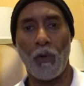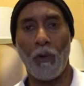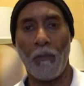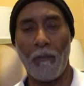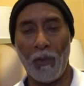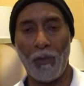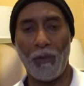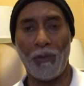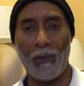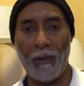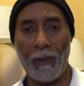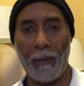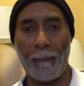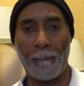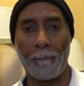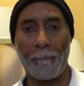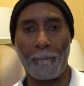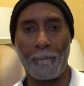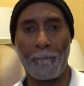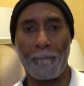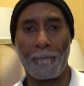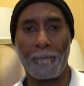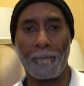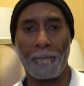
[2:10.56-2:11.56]
Mundi.
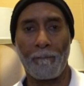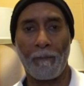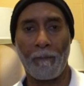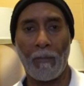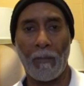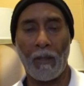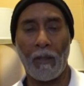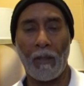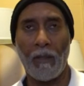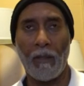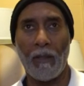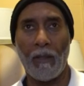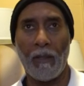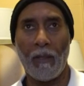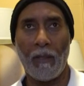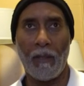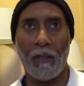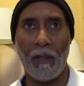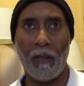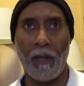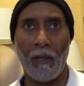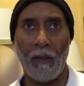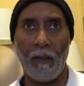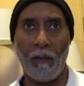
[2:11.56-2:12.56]

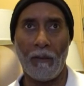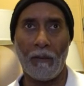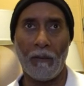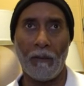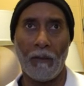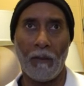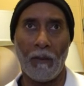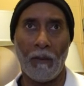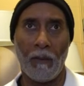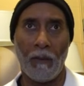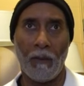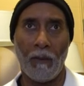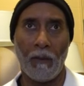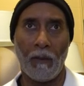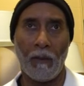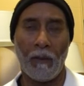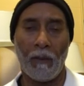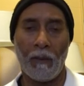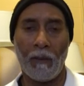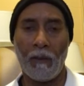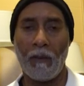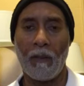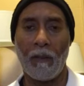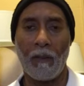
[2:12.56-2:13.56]
Now,
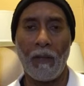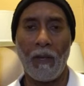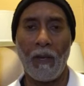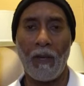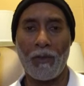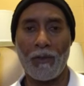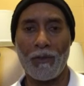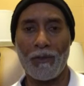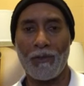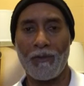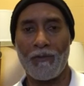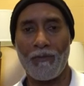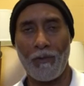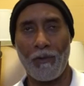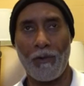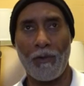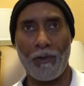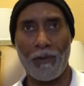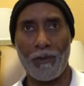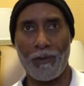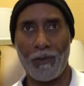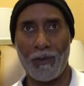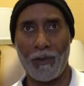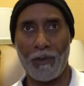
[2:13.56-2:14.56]
Leonardo's
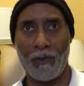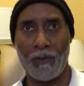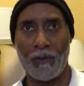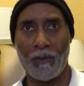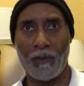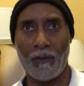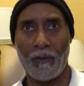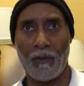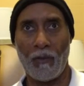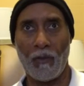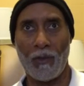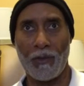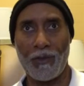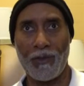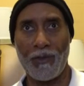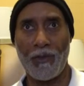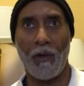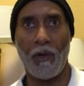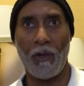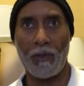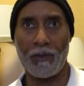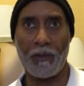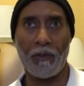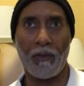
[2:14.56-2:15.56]
version was
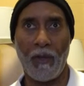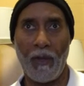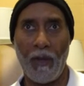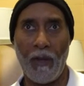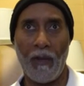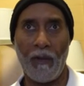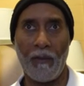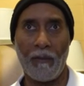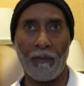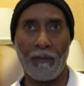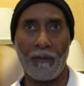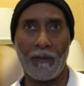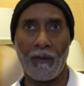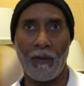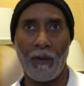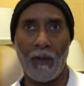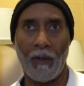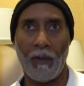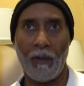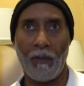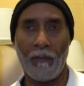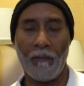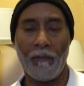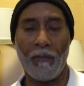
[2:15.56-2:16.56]
thought to have
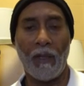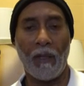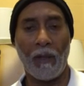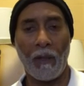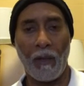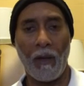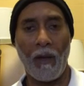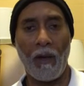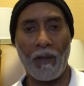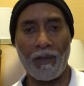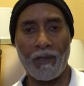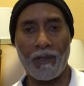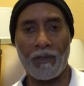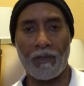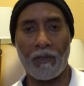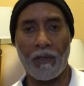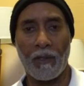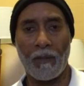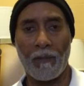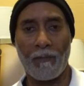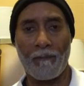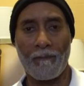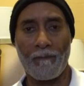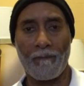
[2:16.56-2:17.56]
been
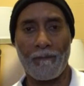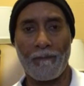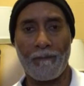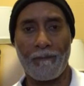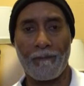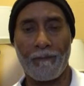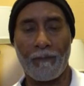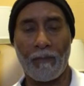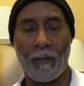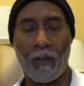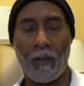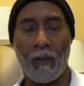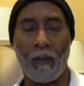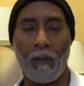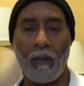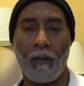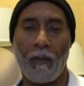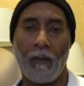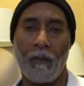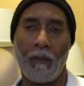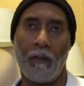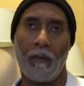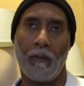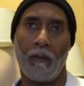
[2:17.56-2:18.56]
lost.
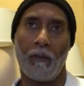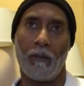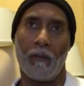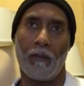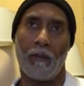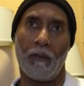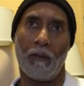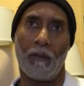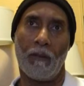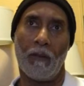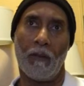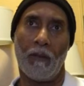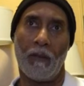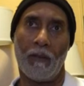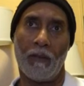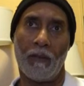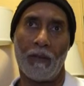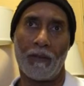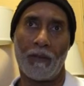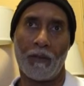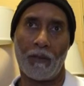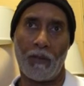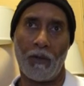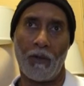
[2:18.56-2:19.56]
And
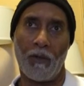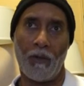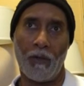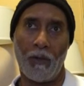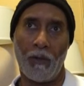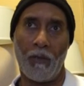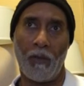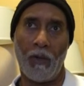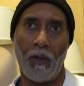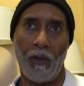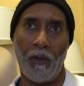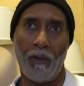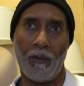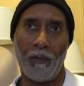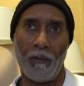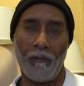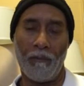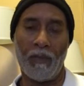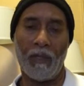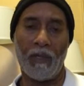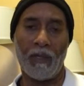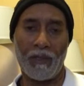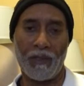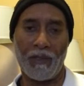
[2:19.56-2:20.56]
this occurred around the
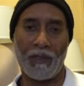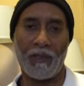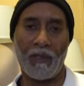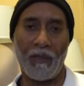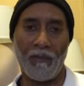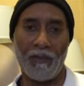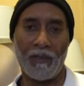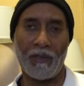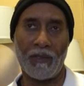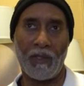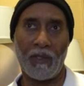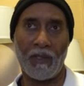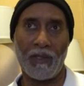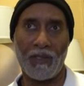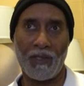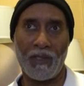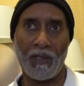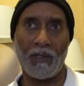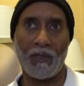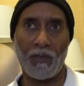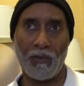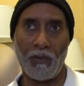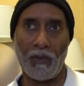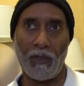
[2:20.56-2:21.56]
mid-17th
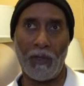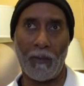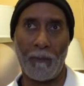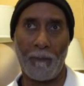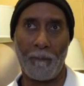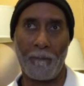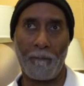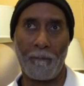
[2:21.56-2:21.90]
century.